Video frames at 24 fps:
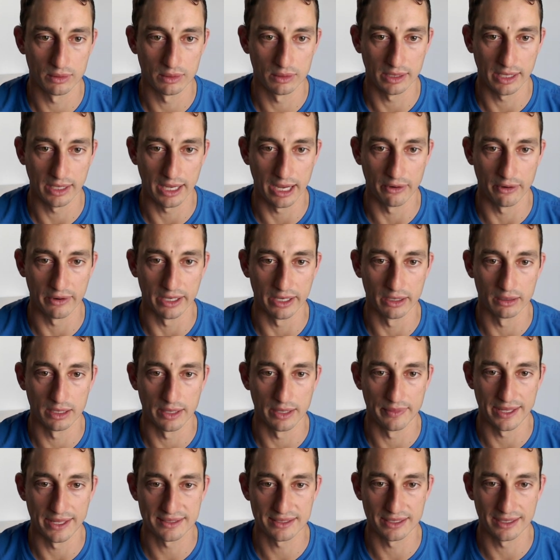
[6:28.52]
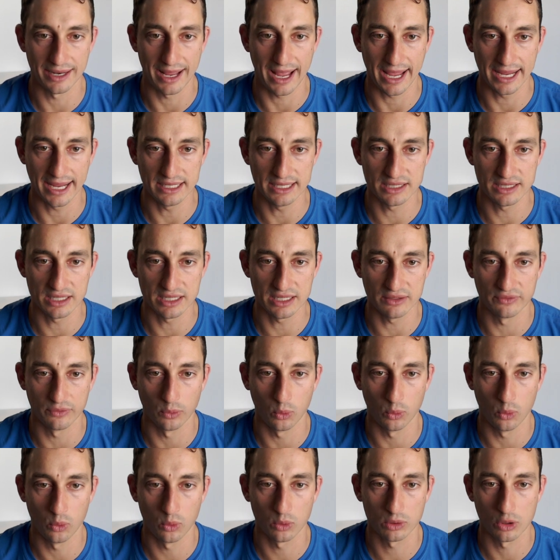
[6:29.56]
area, and that's at
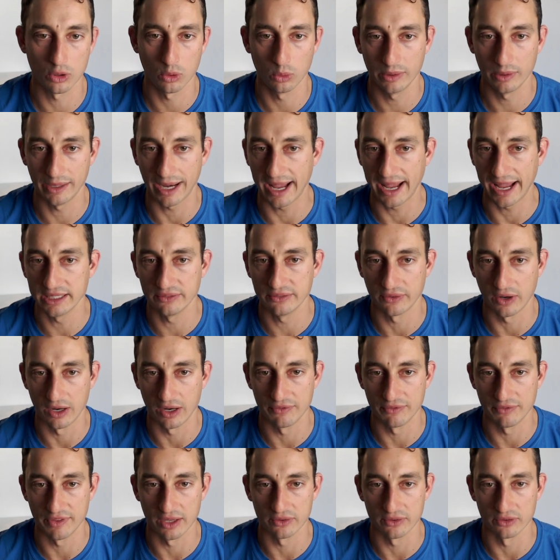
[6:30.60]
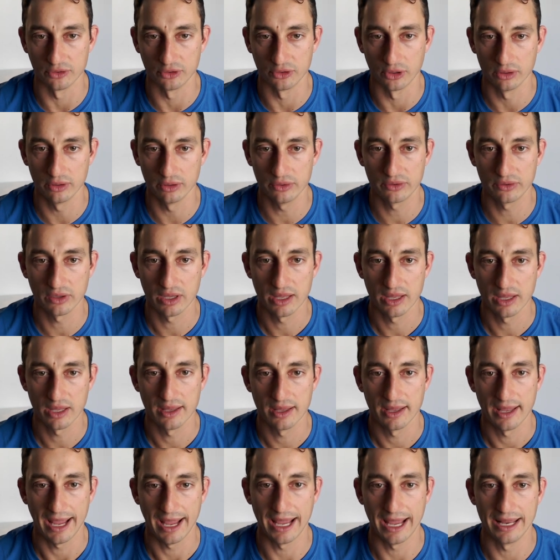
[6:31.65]
eighty-four, call it eighty-five thousand dollars.
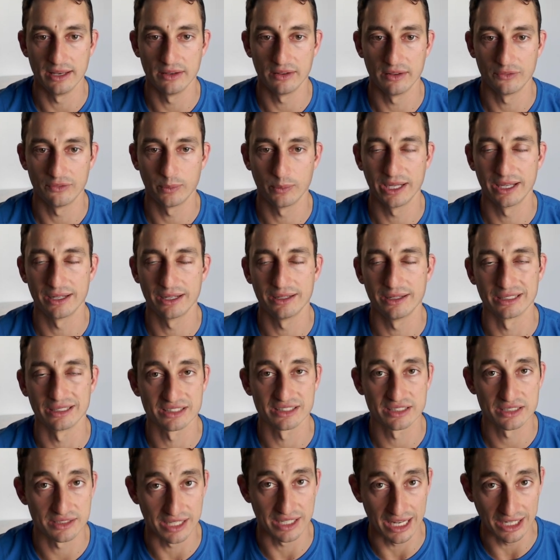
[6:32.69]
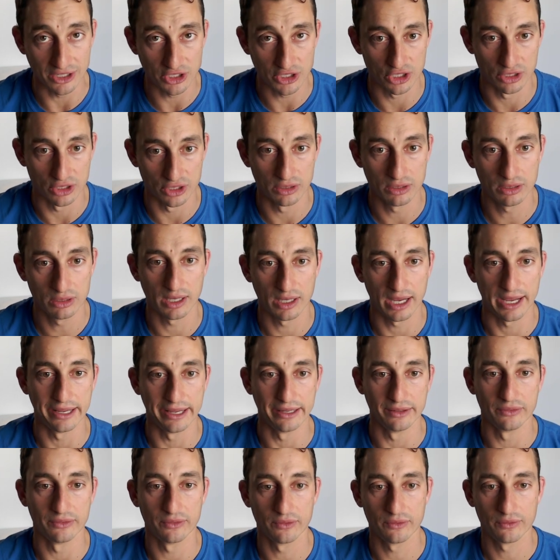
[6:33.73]
And if we get an extension,
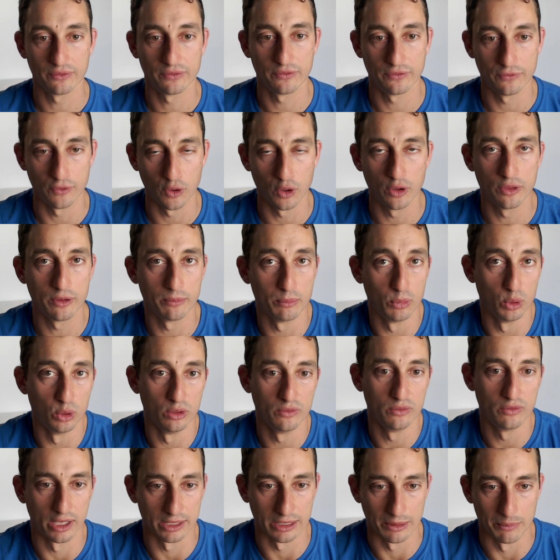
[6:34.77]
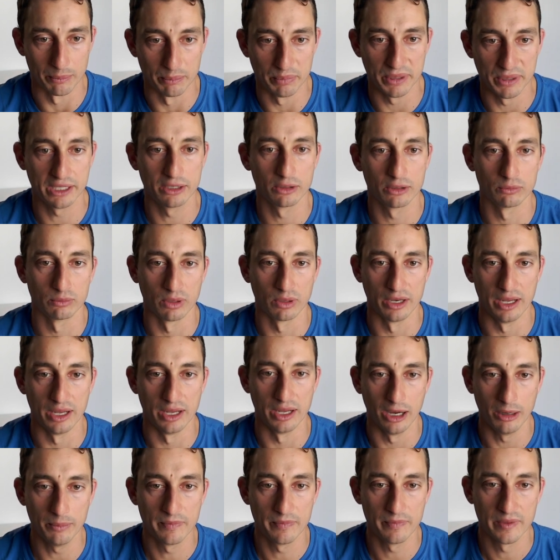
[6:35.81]
a further move, like a bigger run
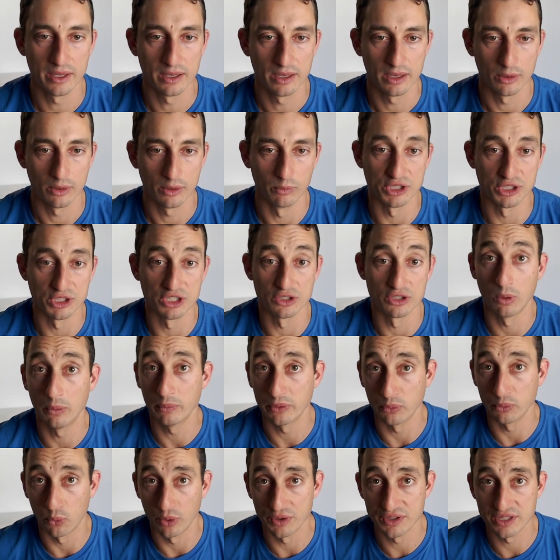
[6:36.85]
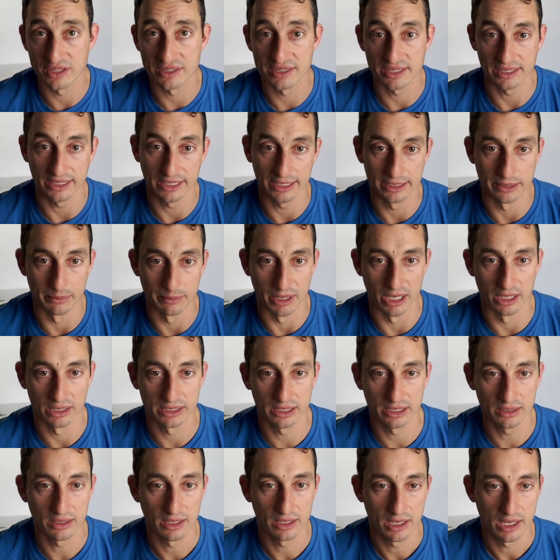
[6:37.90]
up, which is what we want to see in a
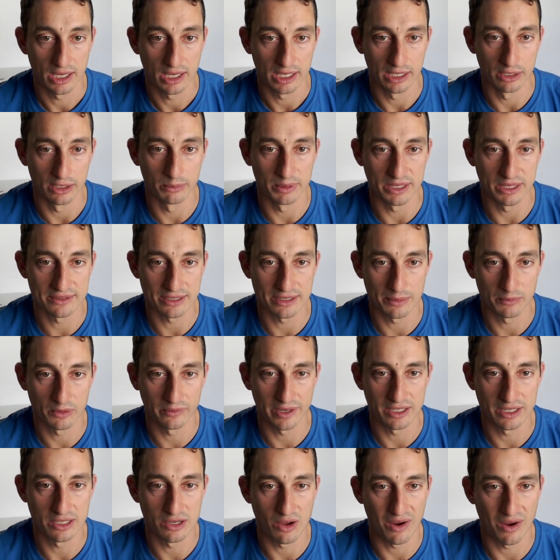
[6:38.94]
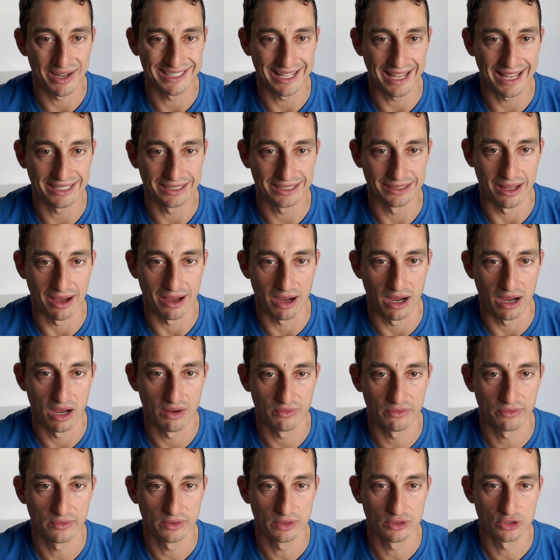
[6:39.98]
market, it'll be somewhere around ninety-eight and a
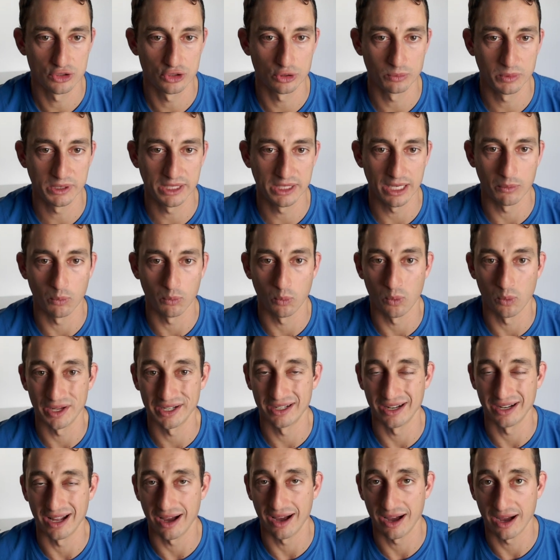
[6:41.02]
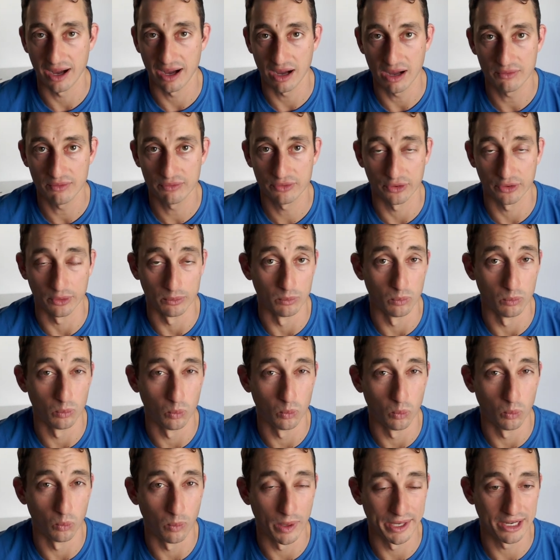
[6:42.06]
half. Should we get one and a half, so
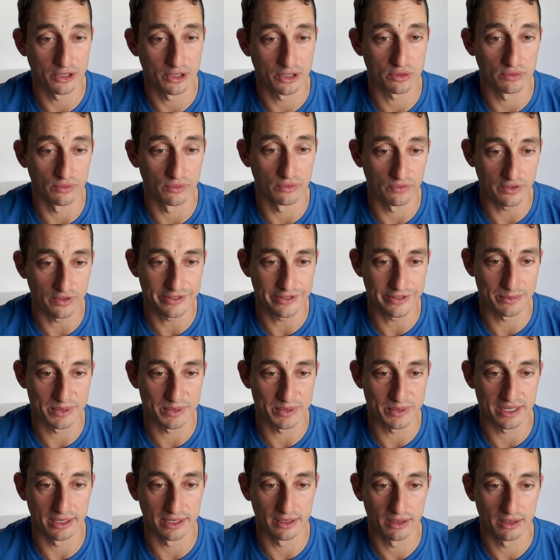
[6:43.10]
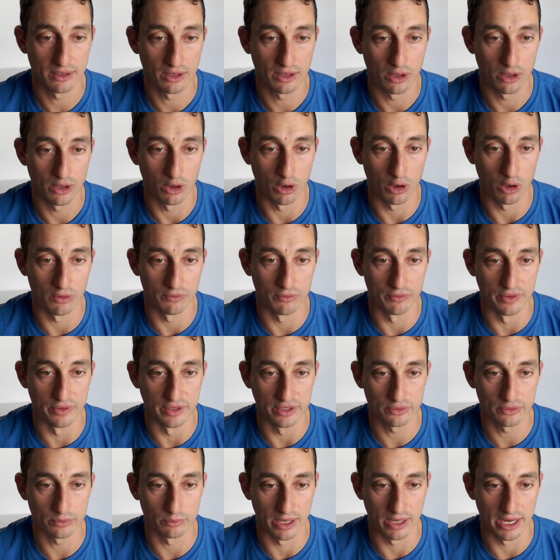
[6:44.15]
one hundred fifty percent of
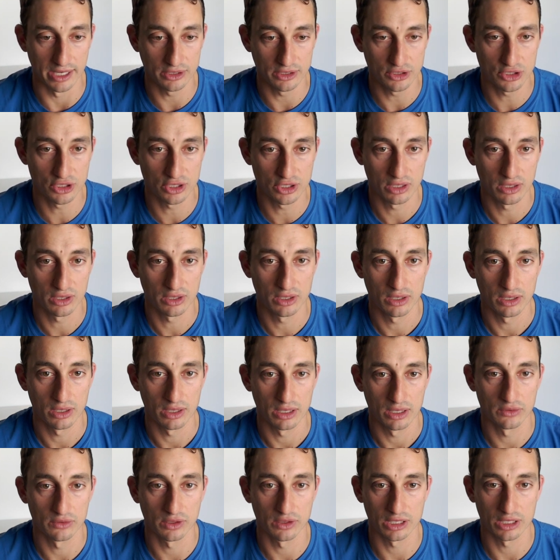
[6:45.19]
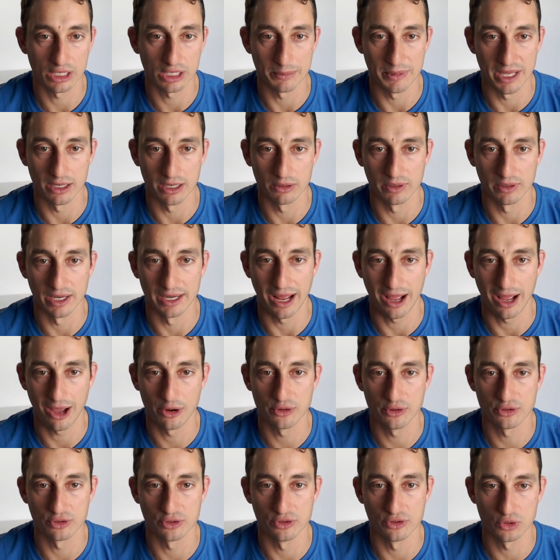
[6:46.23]
this range, it's going to come out around one
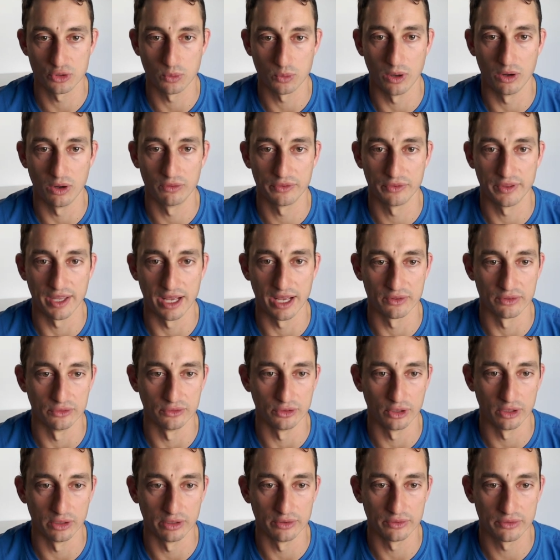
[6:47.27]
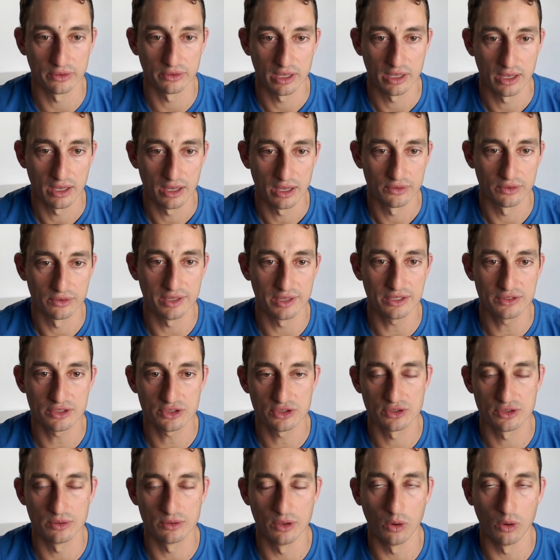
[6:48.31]
hundred twelve thousand dollars. So these are
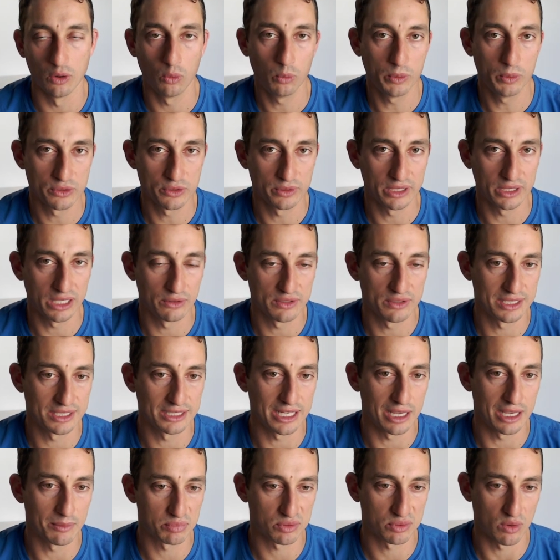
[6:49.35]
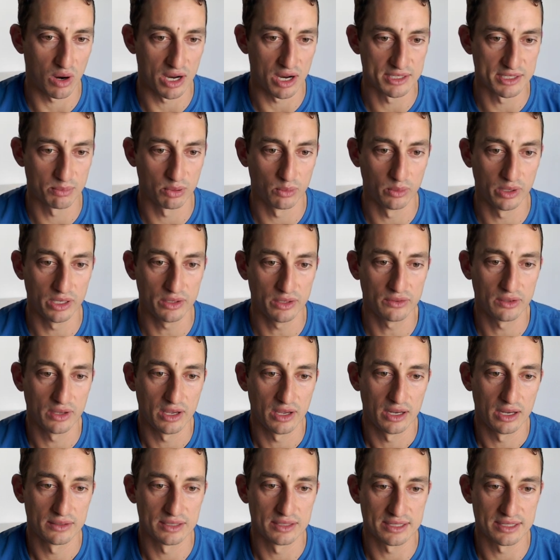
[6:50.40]
all we're doing here is to get price points
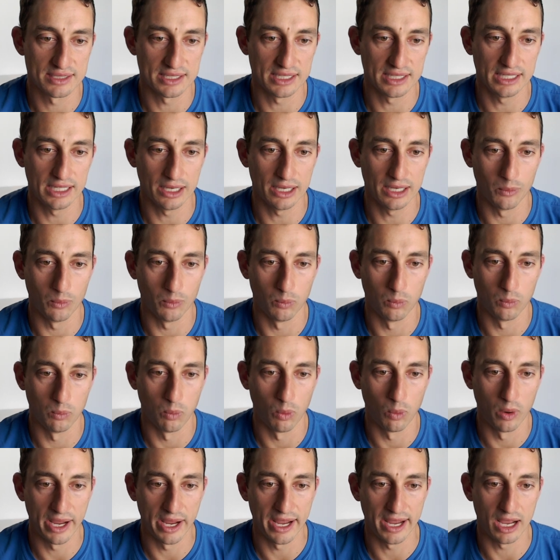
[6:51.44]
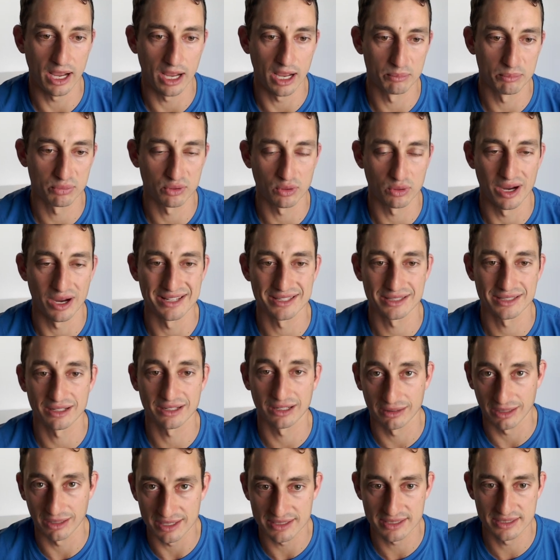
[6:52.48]
to see where a price
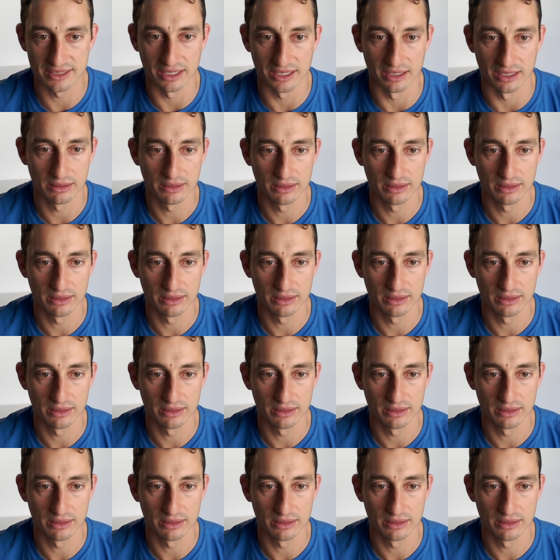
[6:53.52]
cluster